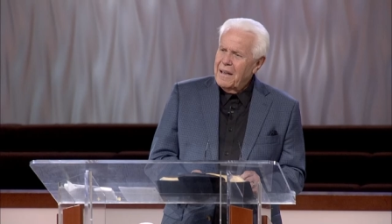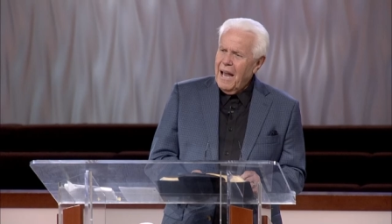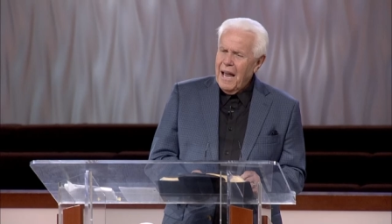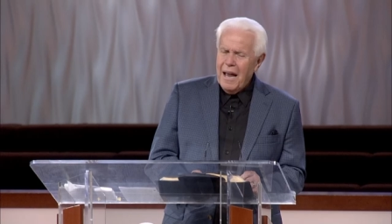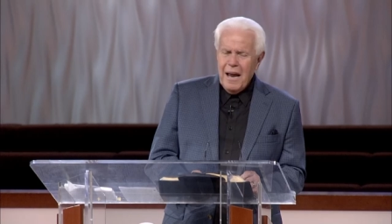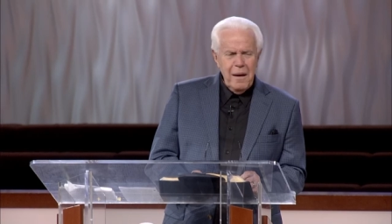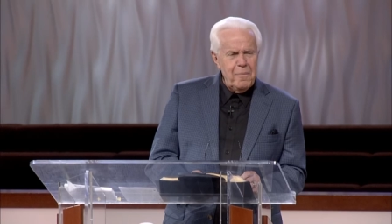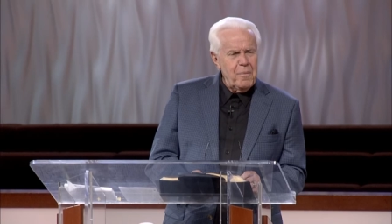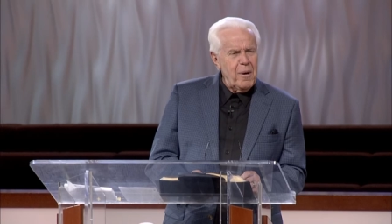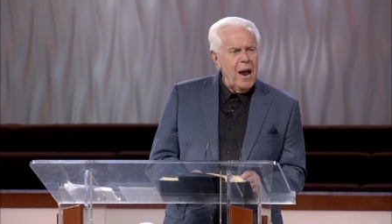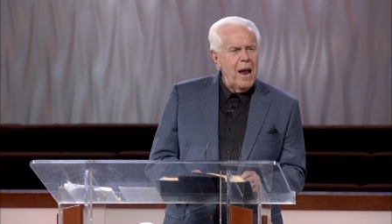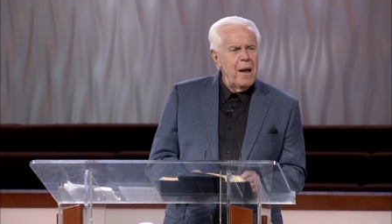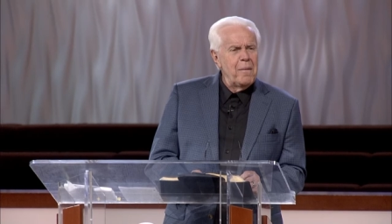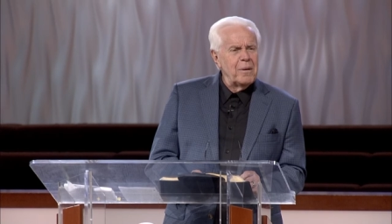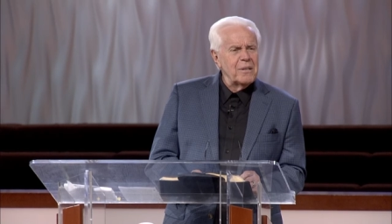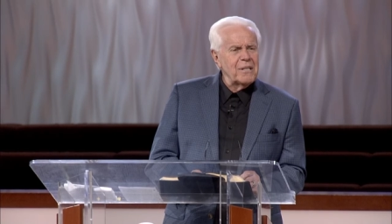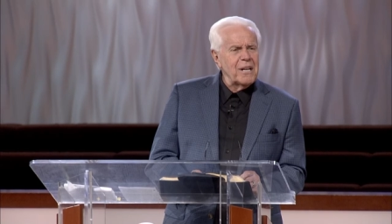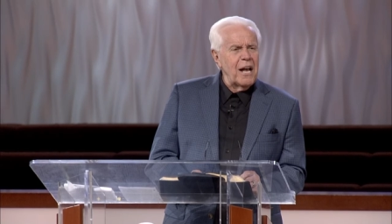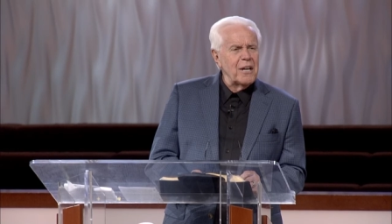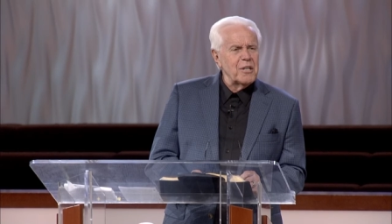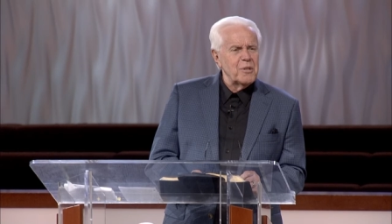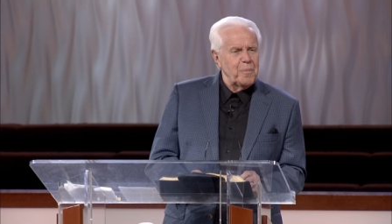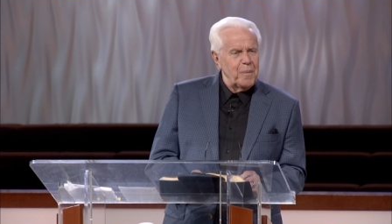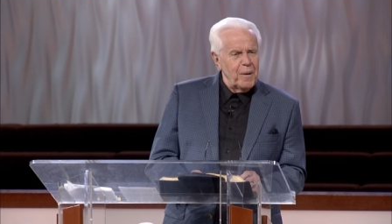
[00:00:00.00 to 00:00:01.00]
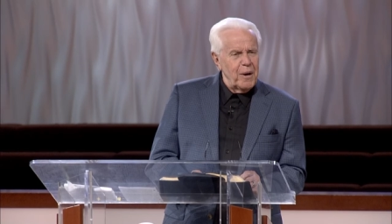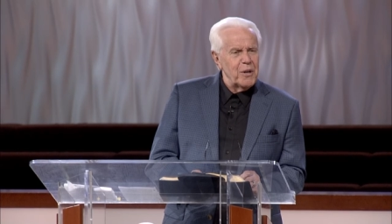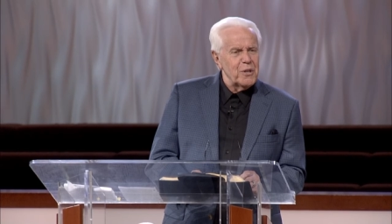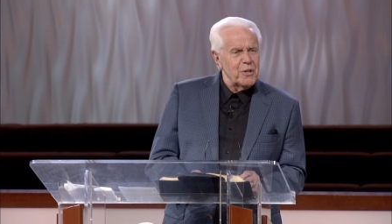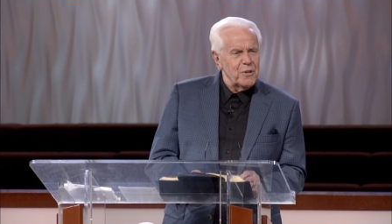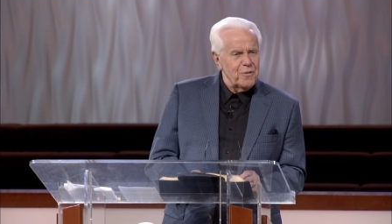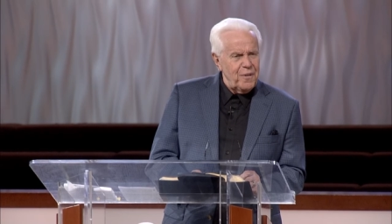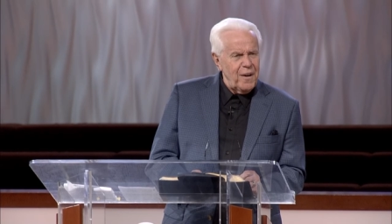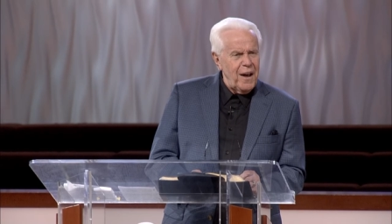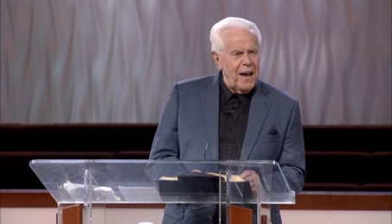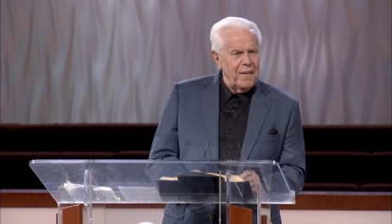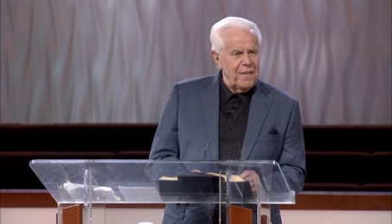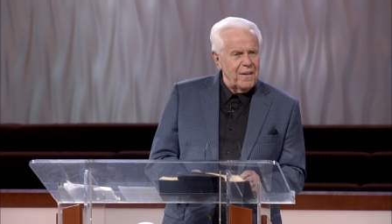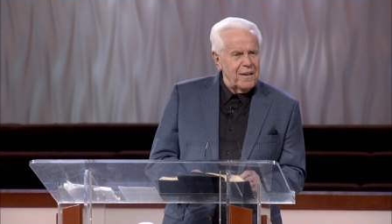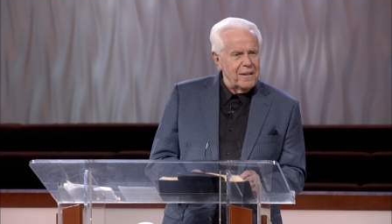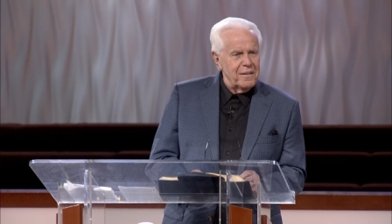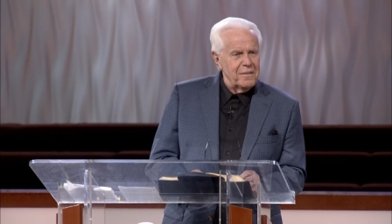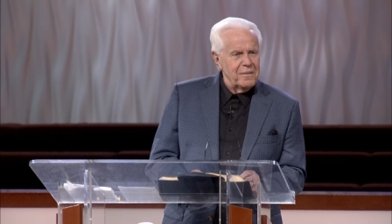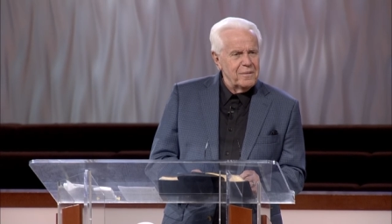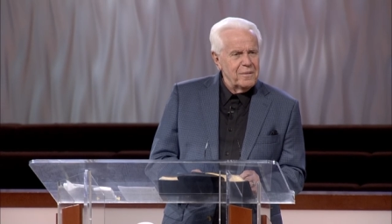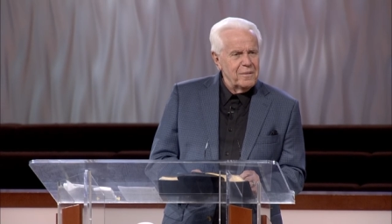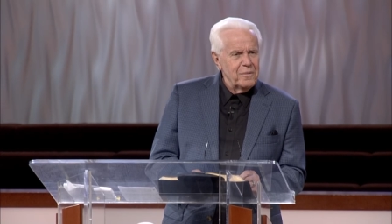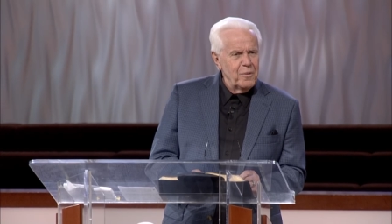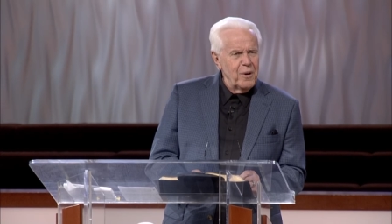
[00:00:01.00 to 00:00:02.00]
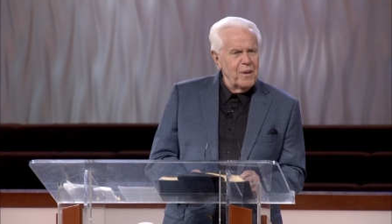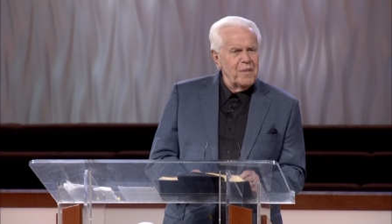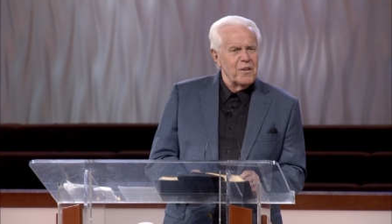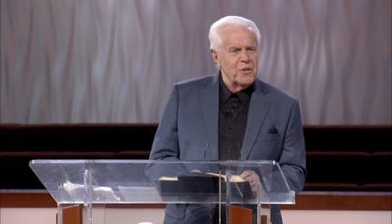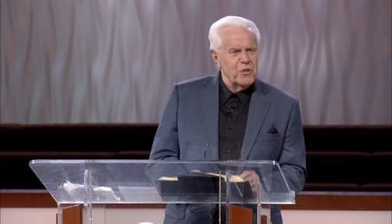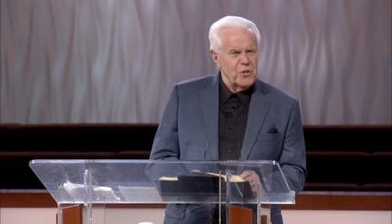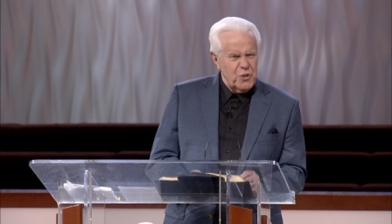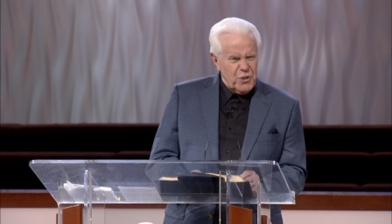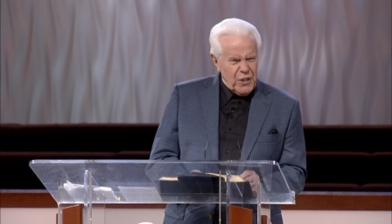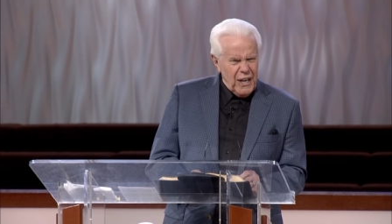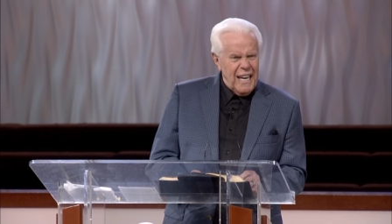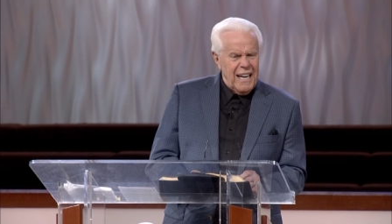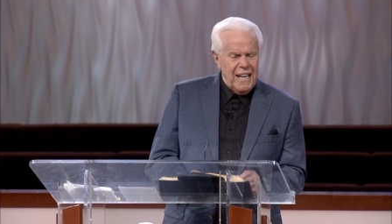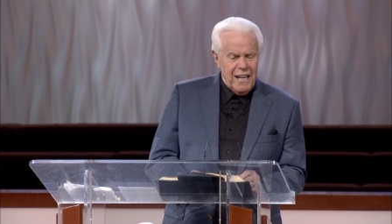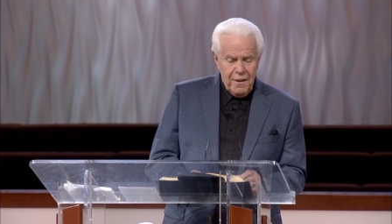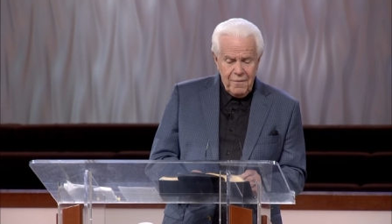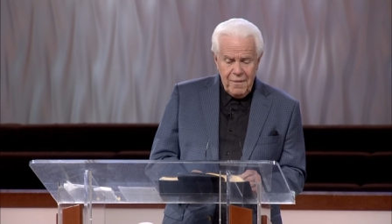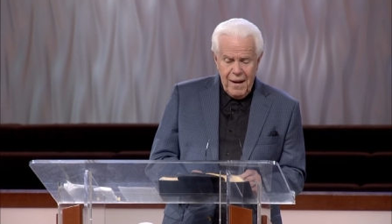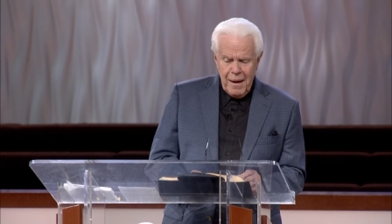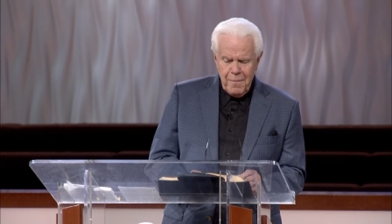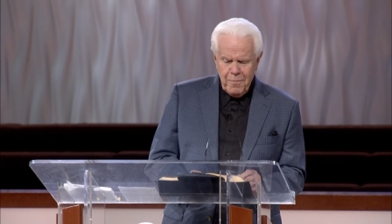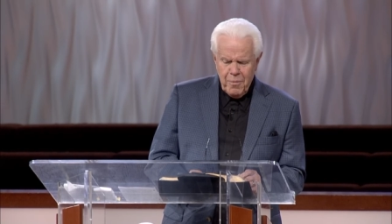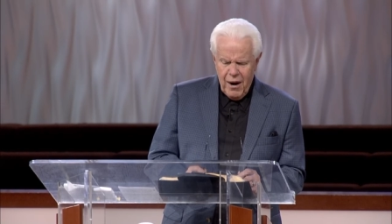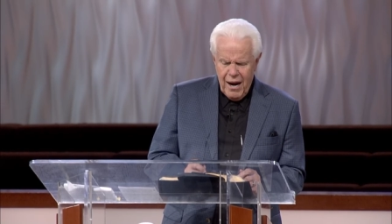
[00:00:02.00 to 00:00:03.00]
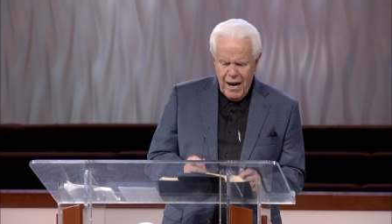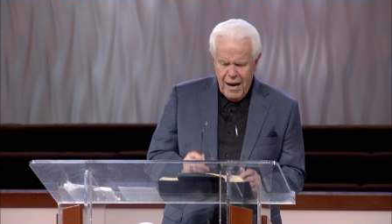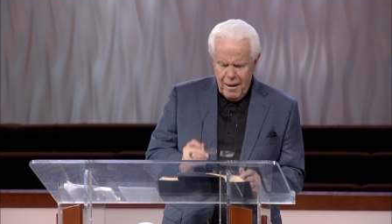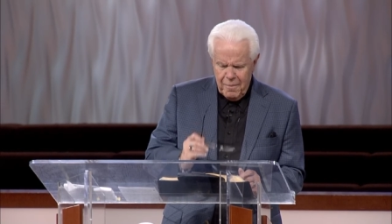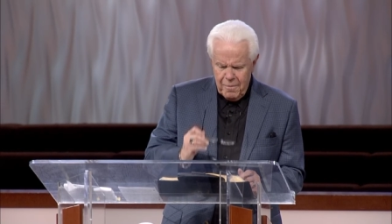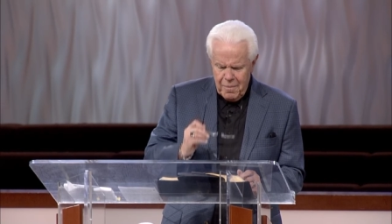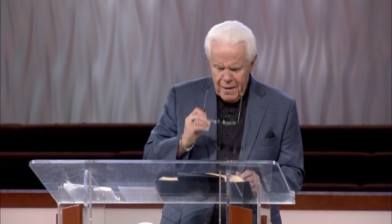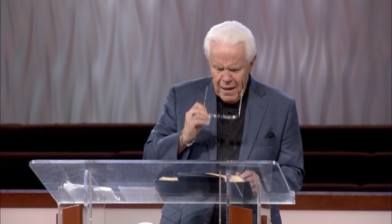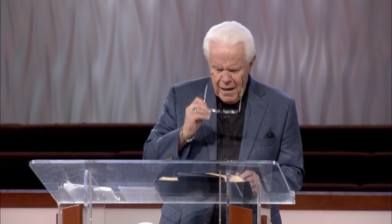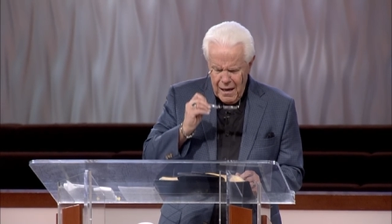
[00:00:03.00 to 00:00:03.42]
Abraham is our spiritual father. We're the seed of Abraham.